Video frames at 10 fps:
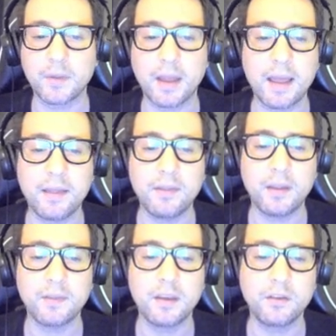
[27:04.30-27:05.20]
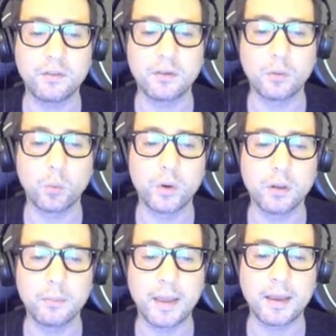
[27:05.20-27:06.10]
and this will
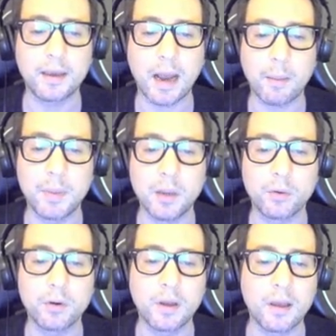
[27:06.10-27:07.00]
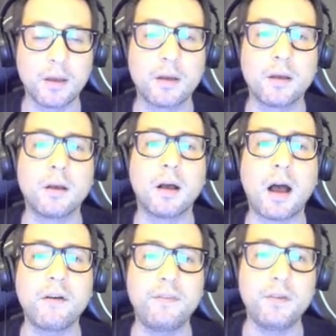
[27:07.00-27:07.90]
make appear
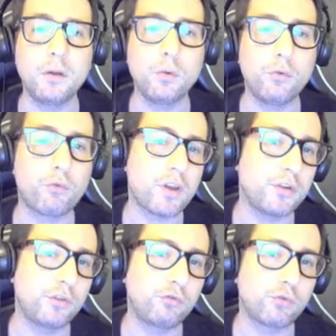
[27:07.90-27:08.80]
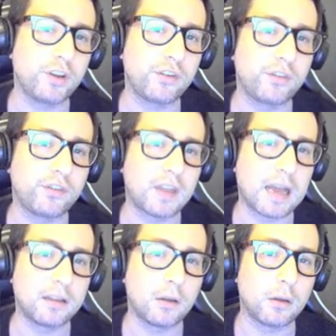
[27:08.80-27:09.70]
a few registries
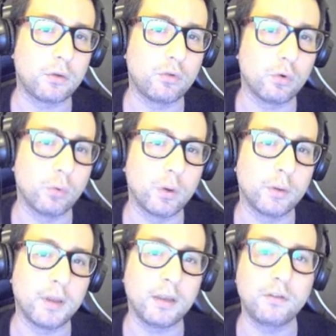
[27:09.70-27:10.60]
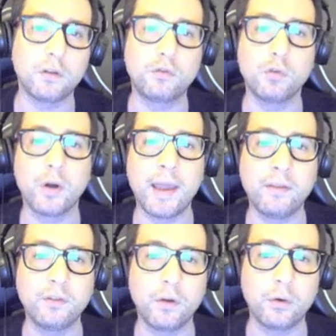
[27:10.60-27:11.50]
that you will need to
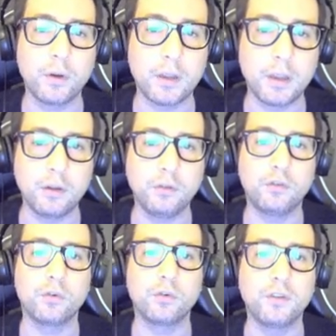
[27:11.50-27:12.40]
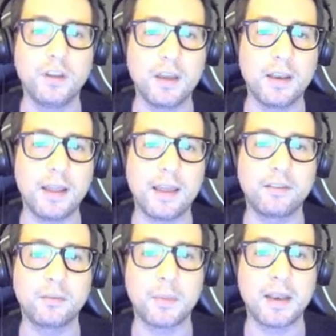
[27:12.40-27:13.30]
enter in your
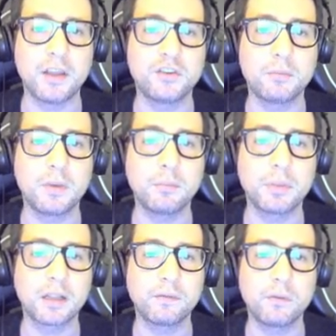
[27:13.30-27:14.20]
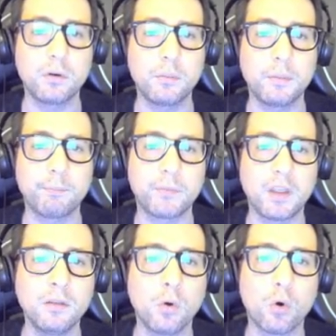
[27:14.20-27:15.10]
DNS management platform
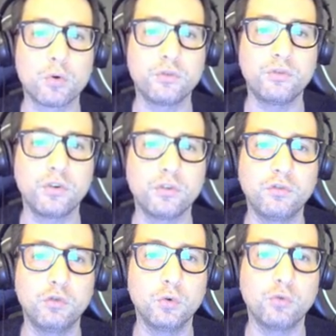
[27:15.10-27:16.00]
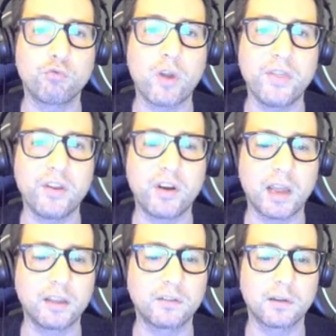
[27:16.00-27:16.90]
in order to
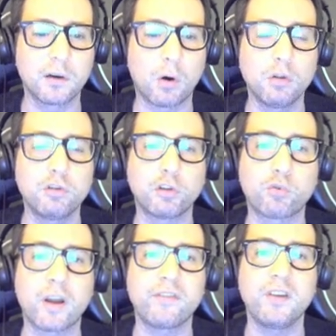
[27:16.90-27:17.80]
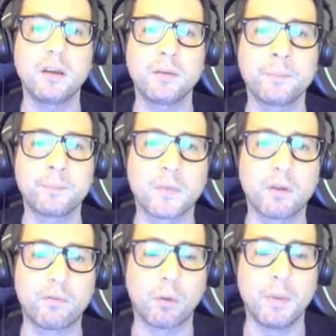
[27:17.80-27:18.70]
redirect all the traffic
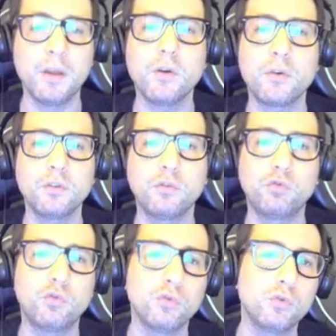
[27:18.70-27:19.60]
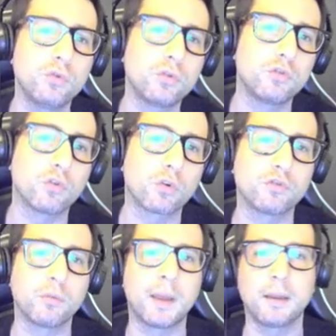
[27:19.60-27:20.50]
from here to your
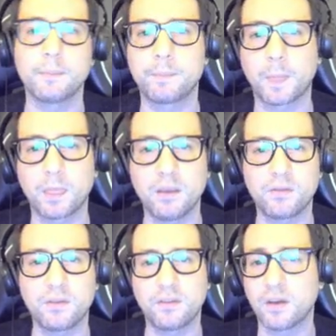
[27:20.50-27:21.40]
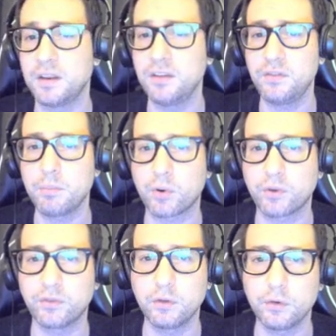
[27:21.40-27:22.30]
domain. This is an easy
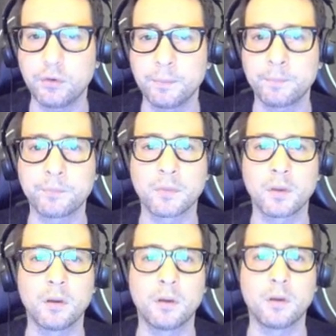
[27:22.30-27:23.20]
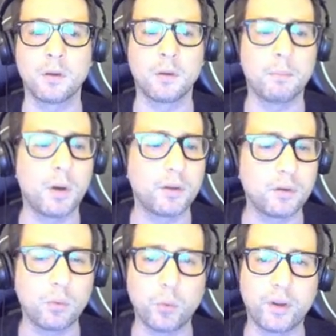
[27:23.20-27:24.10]
procedure, but
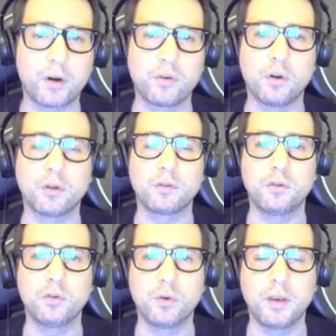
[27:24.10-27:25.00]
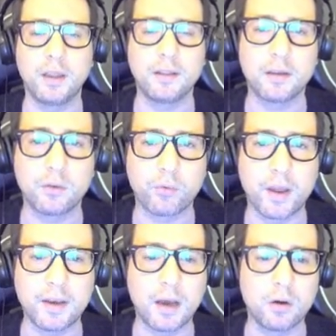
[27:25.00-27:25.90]
we are not doing it
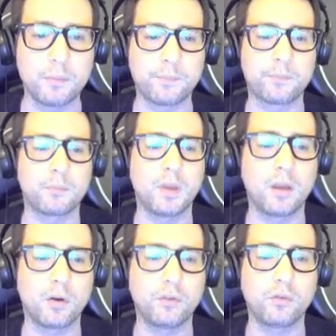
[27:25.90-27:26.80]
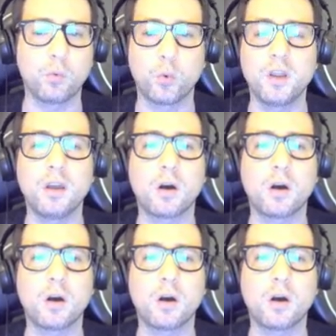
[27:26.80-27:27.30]
right now because we